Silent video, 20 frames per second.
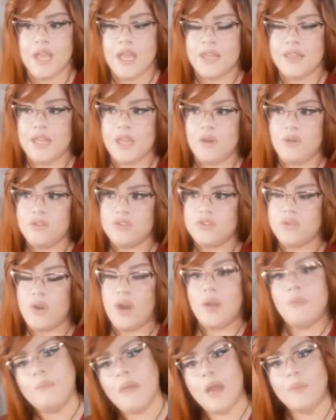And they also
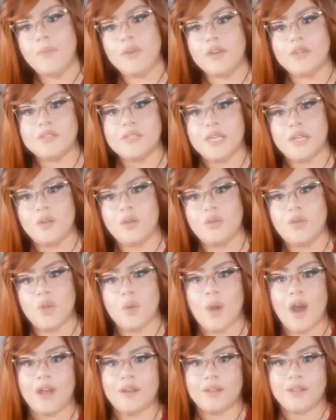are mad because they don't
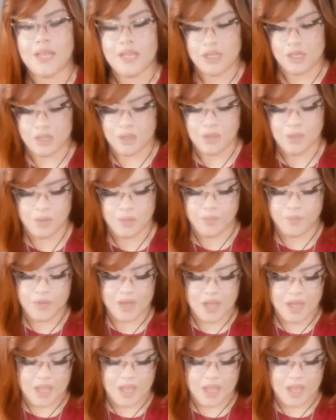know how to let you go.